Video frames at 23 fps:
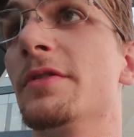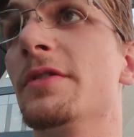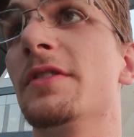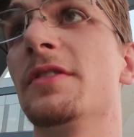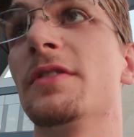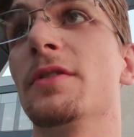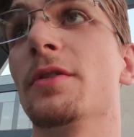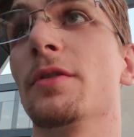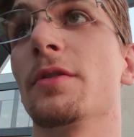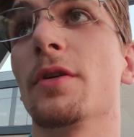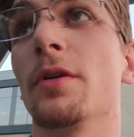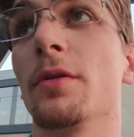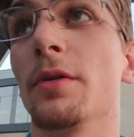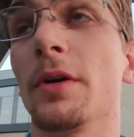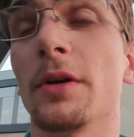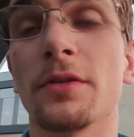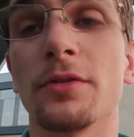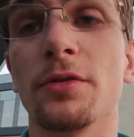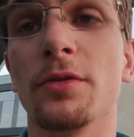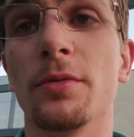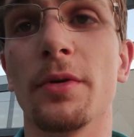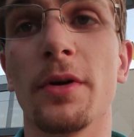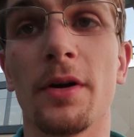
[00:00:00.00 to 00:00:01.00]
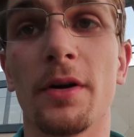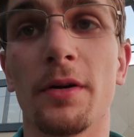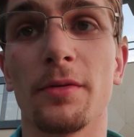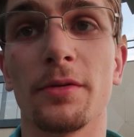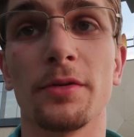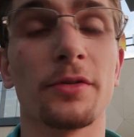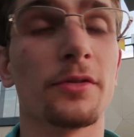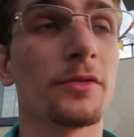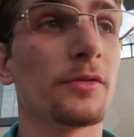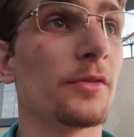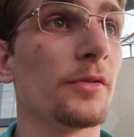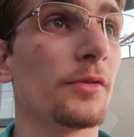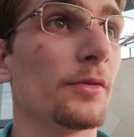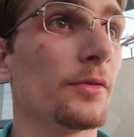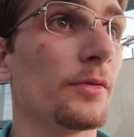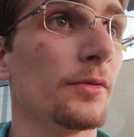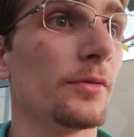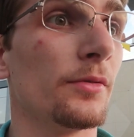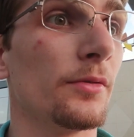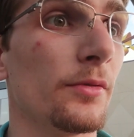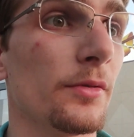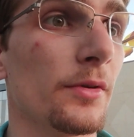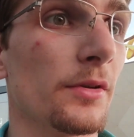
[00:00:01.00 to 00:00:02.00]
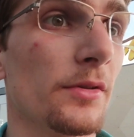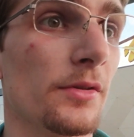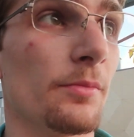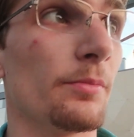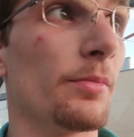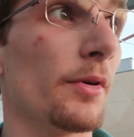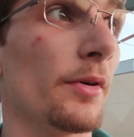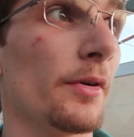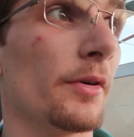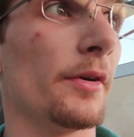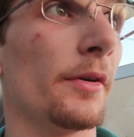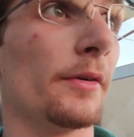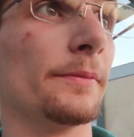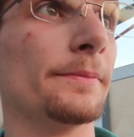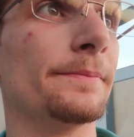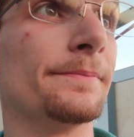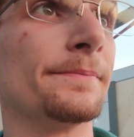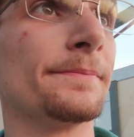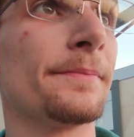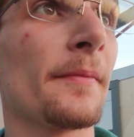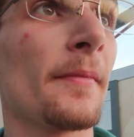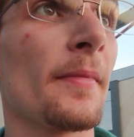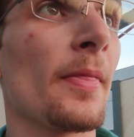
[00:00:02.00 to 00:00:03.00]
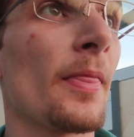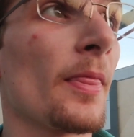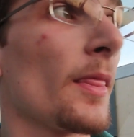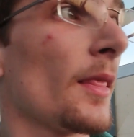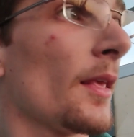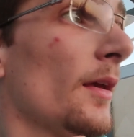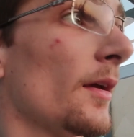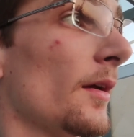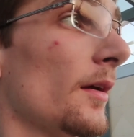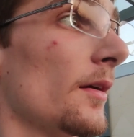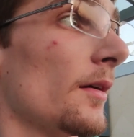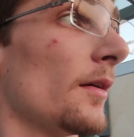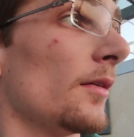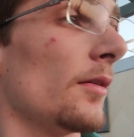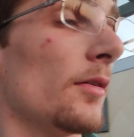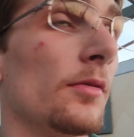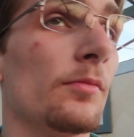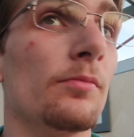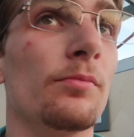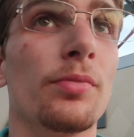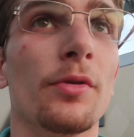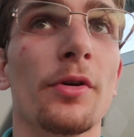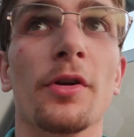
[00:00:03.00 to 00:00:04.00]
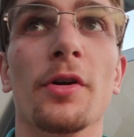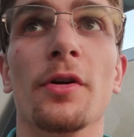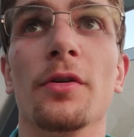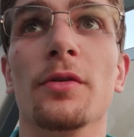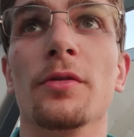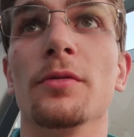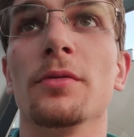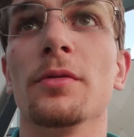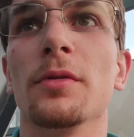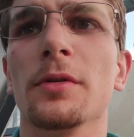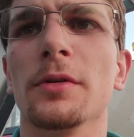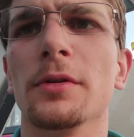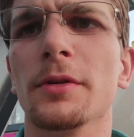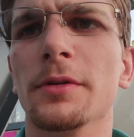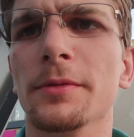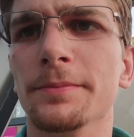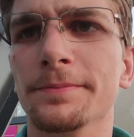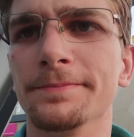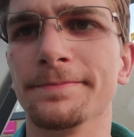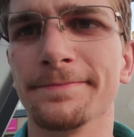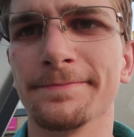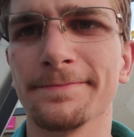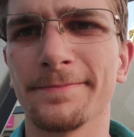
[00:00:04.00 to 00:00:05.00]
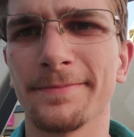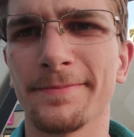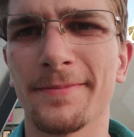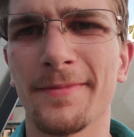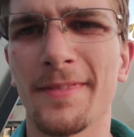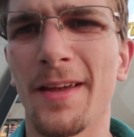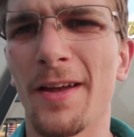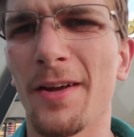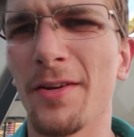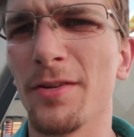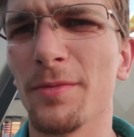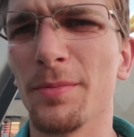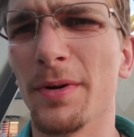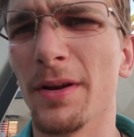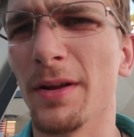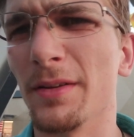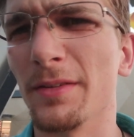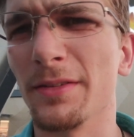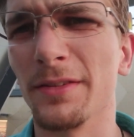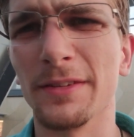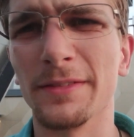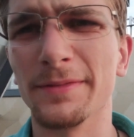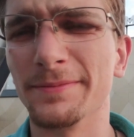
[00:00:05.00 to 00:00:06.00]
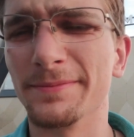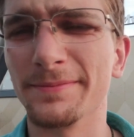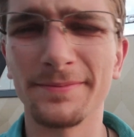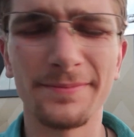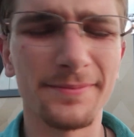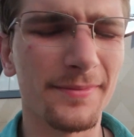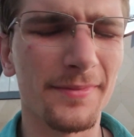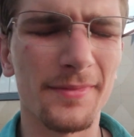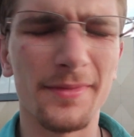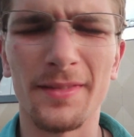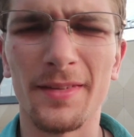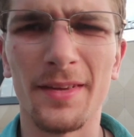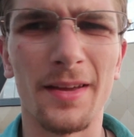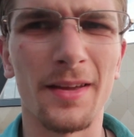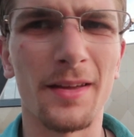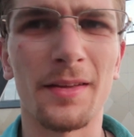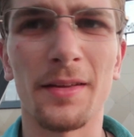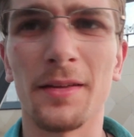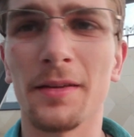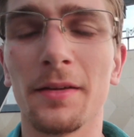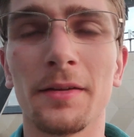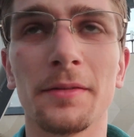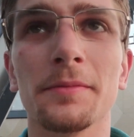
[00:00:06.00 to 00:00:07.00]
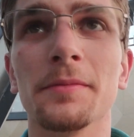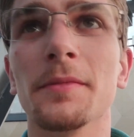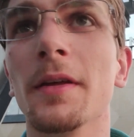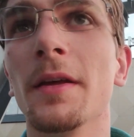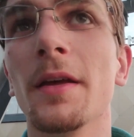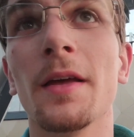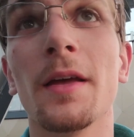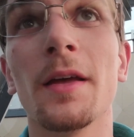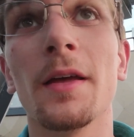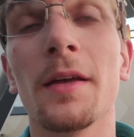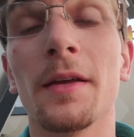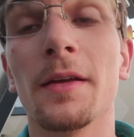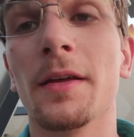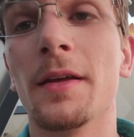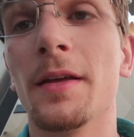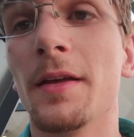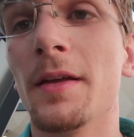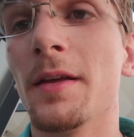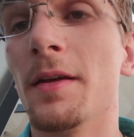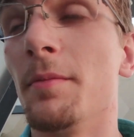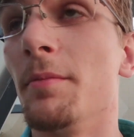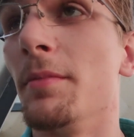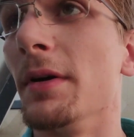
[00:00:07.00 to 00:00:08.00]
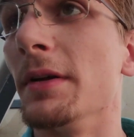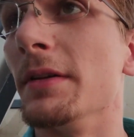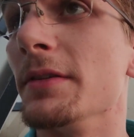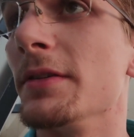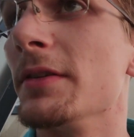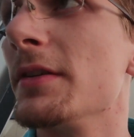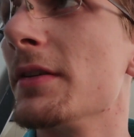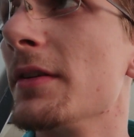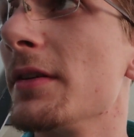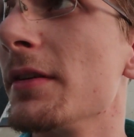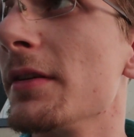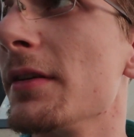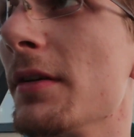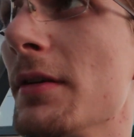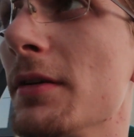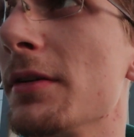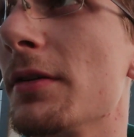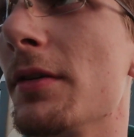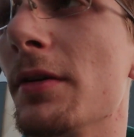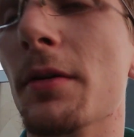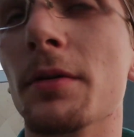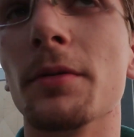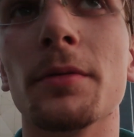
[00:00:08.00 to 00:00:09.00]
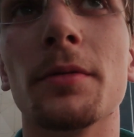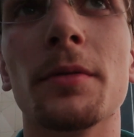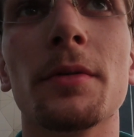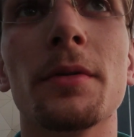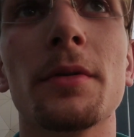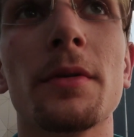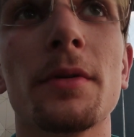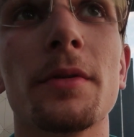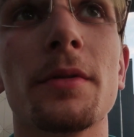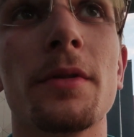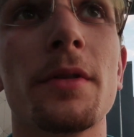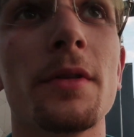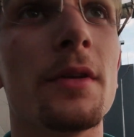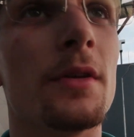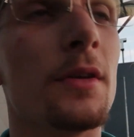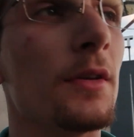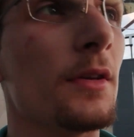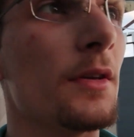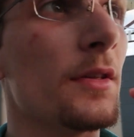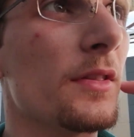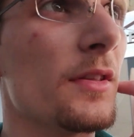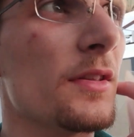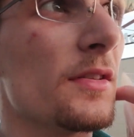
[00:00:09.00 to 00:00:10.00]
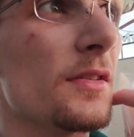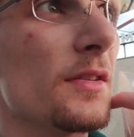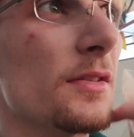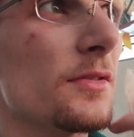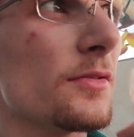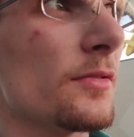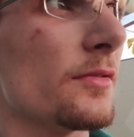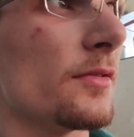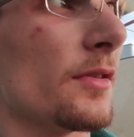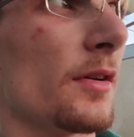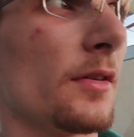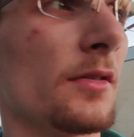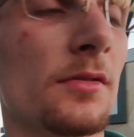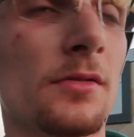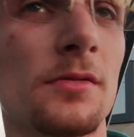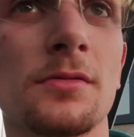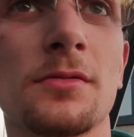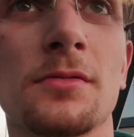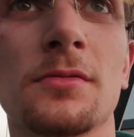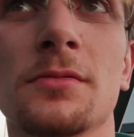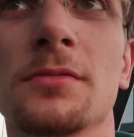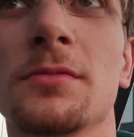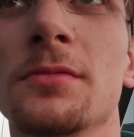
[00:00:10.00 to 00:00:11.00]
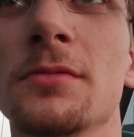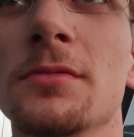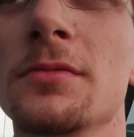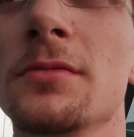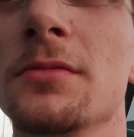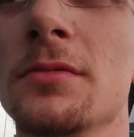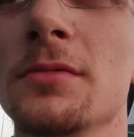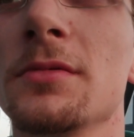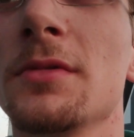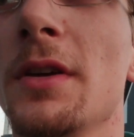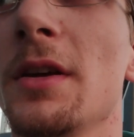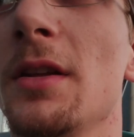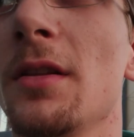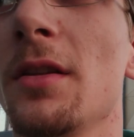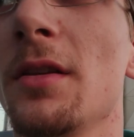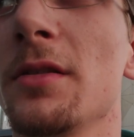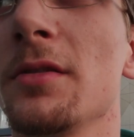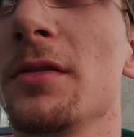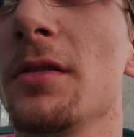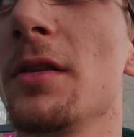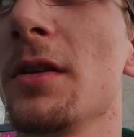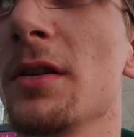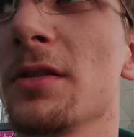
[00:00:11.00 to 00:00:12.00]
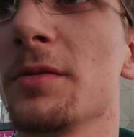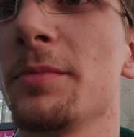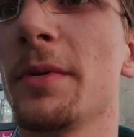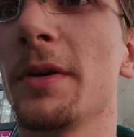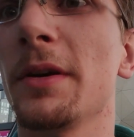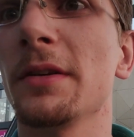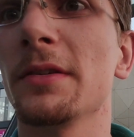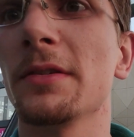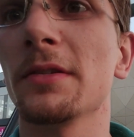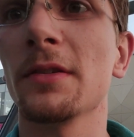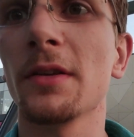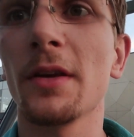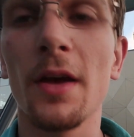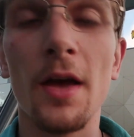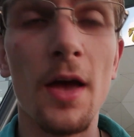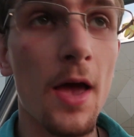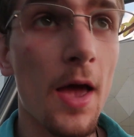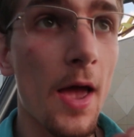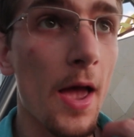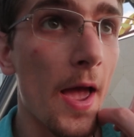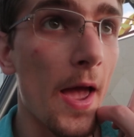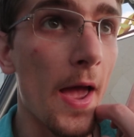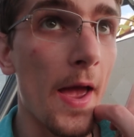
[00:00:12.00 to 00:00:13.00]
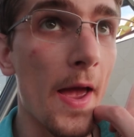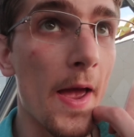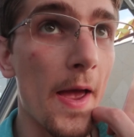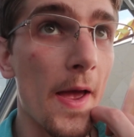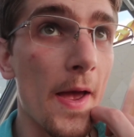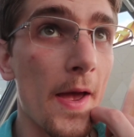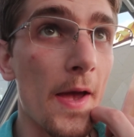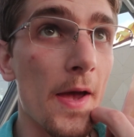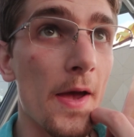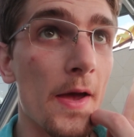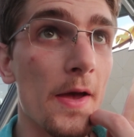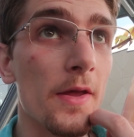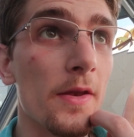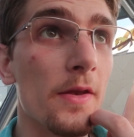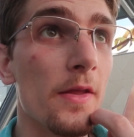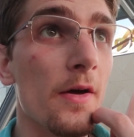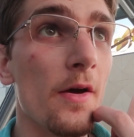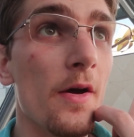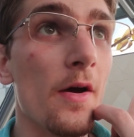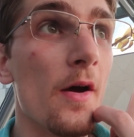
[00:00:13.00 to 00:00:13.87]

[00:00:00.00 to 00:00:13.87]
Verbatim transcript: still go like two hours to get to Brno, or Brno, or how you pronounce it. Yeah. Uh, but so the the seats are nice. Got a lot of leg space, and